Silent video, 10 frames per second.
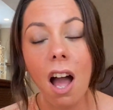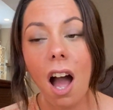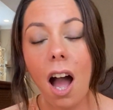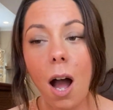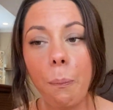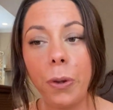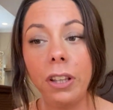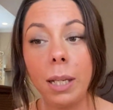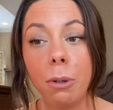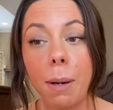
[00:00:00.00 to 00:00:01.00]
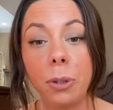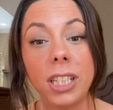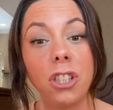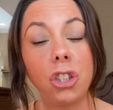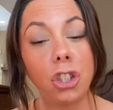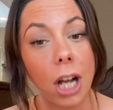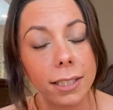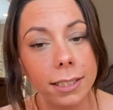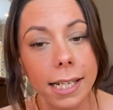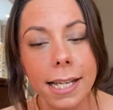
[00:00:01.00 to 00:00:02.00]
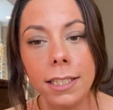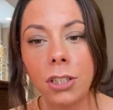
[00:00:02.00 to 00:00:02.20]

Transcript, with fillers: And Libra represents justice.